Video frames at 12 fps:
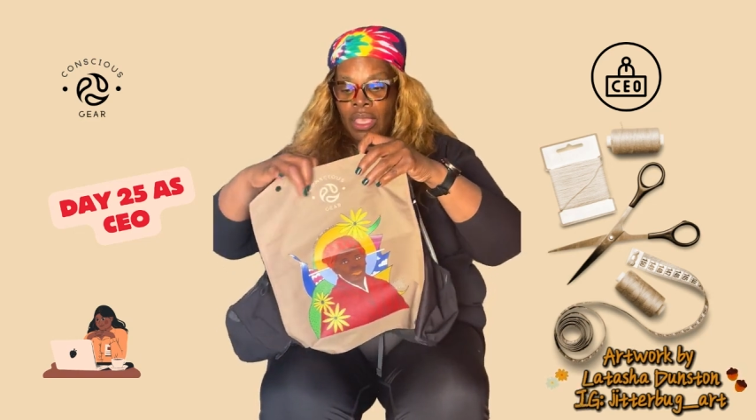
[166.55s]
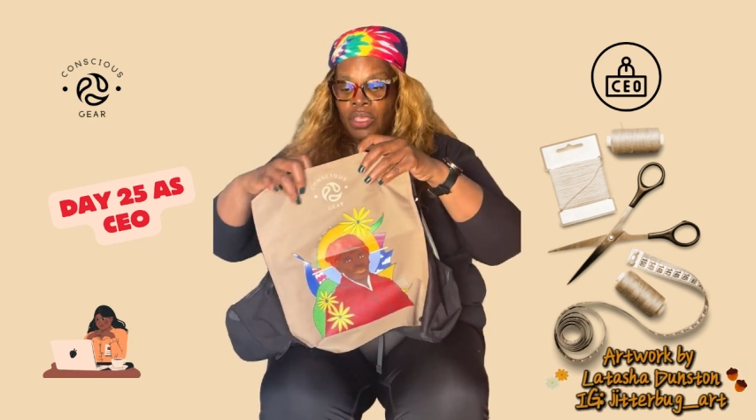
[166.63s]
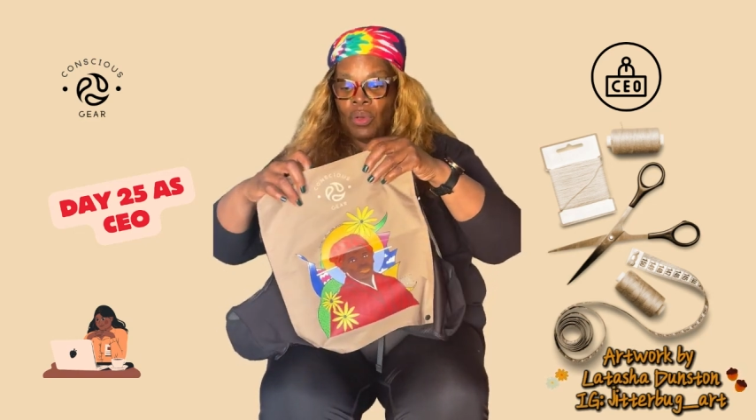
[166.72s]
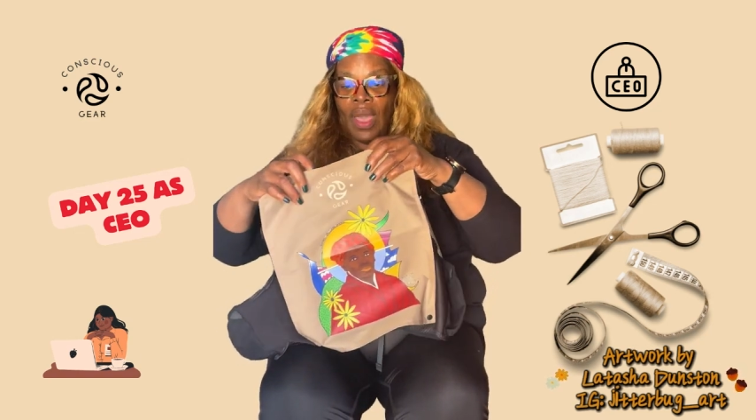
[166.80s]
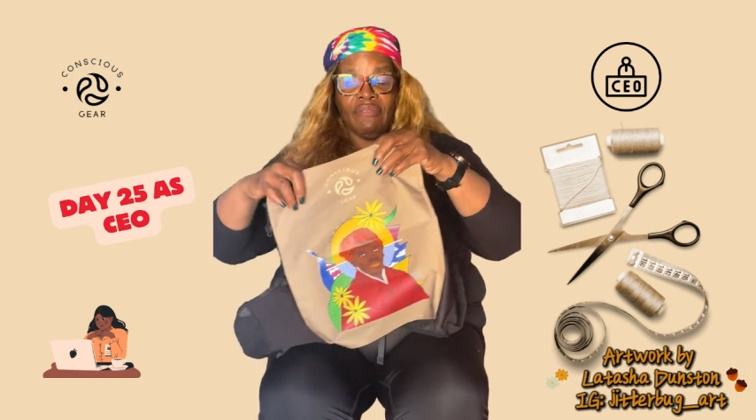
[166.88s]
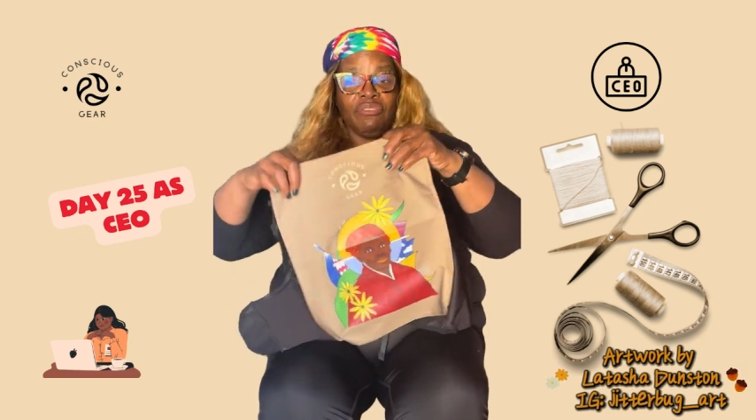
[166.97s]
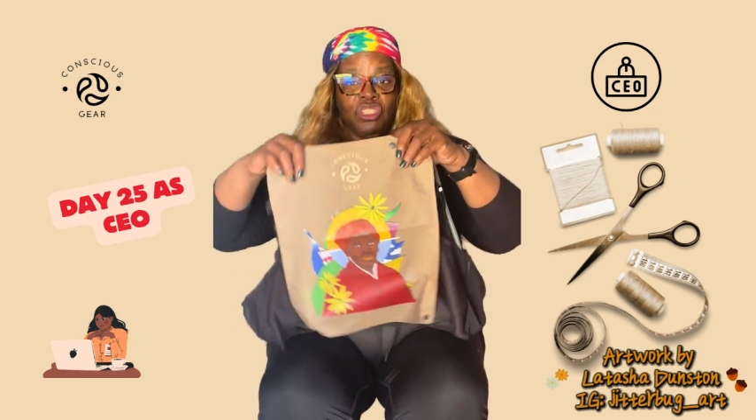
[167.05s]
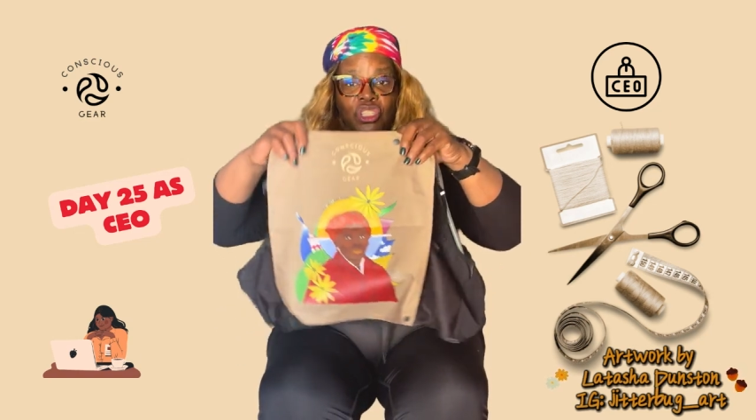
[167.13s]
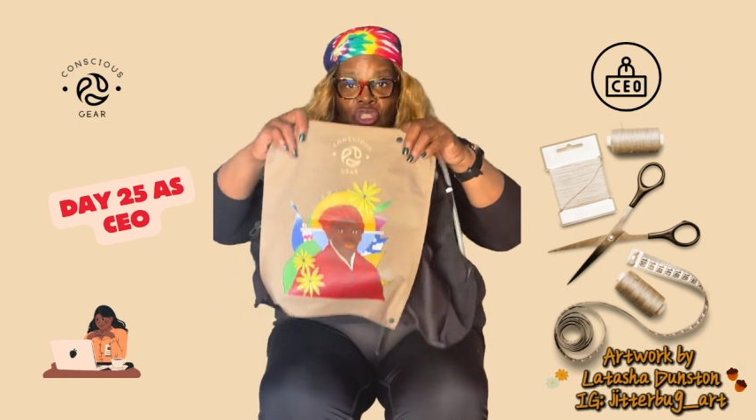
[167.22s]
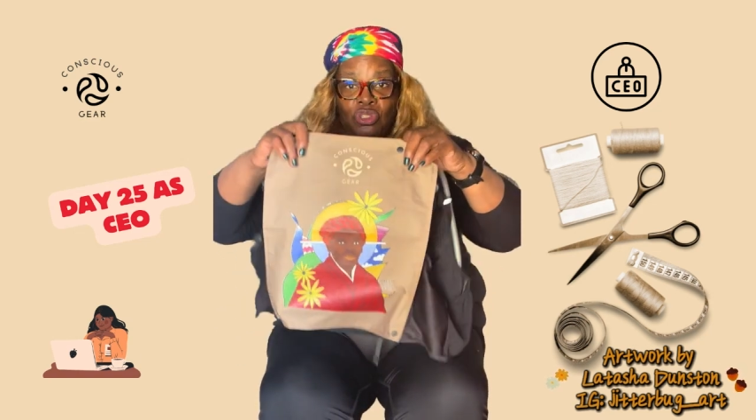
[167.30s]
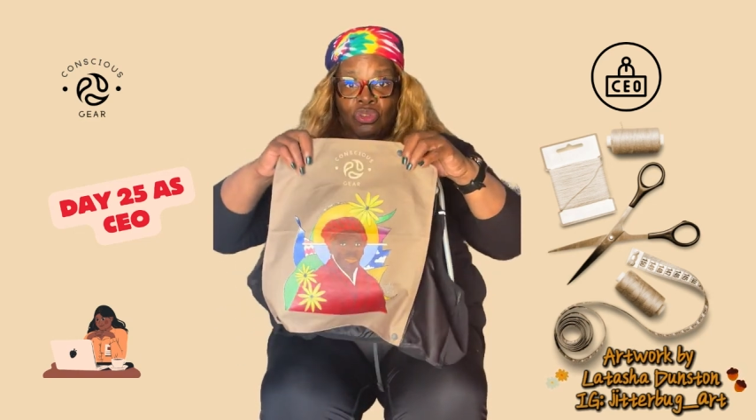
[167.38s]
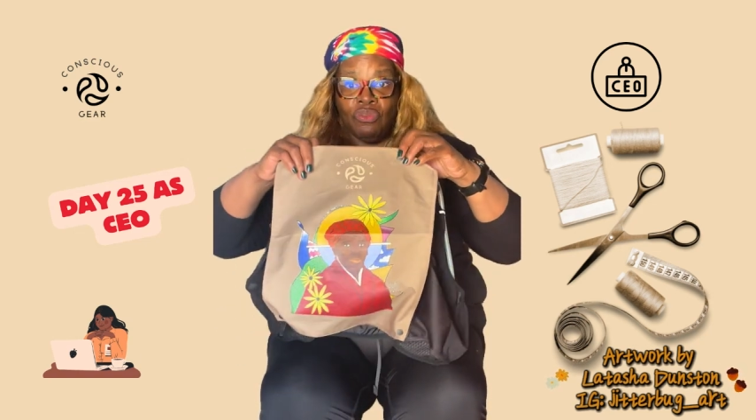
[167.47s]
You'll have
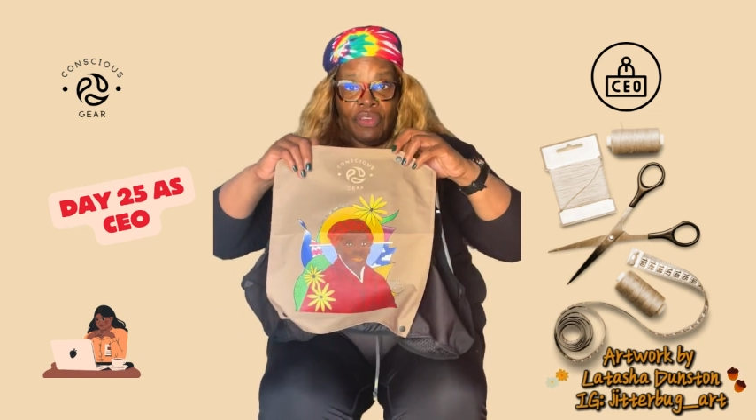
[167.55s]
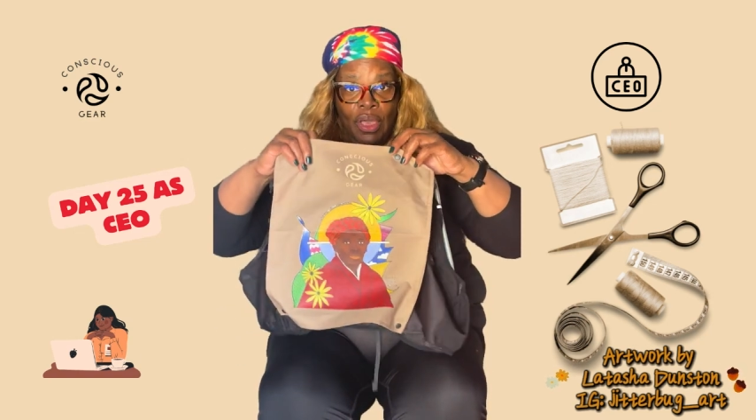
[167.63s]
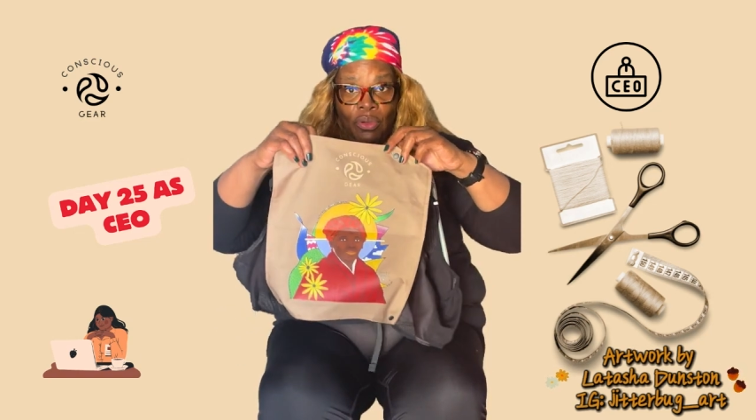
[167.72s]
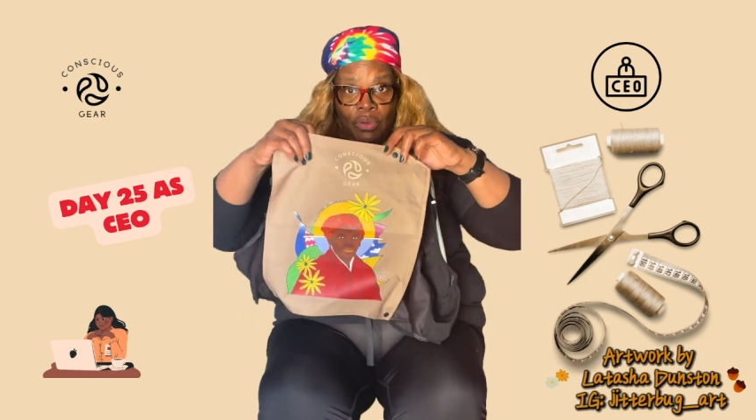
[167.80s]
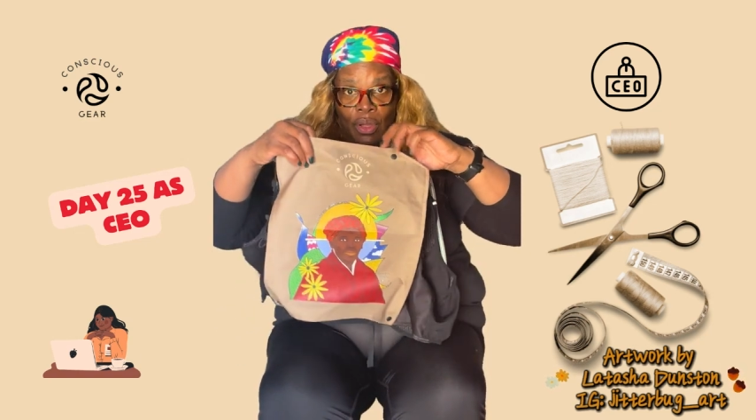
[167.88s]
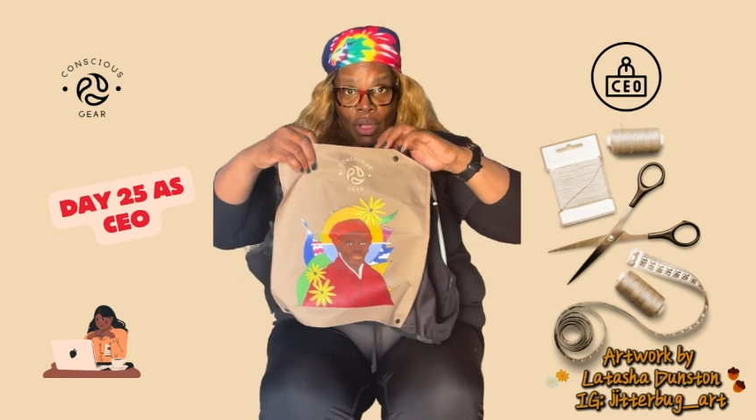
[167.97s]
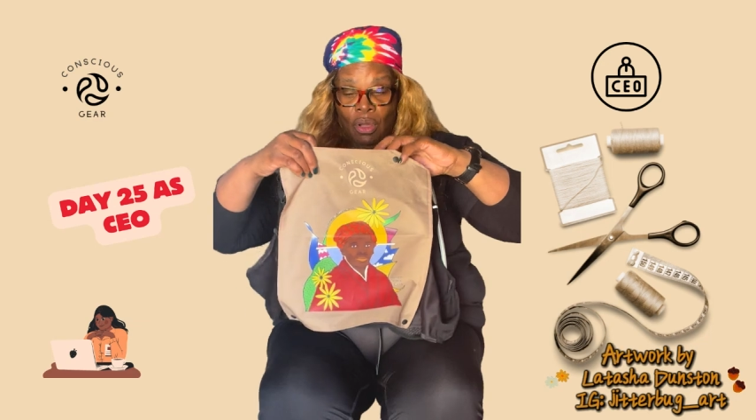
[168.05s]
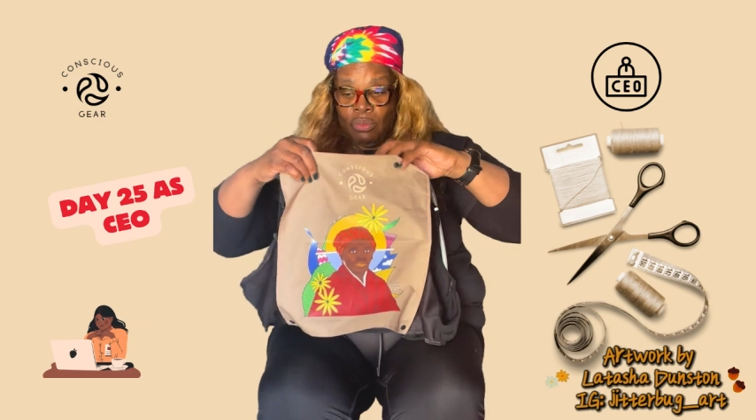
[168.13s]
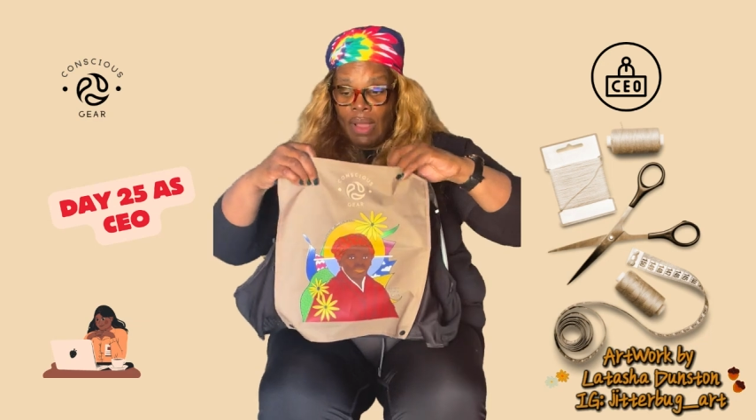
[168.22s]
2 Velcro,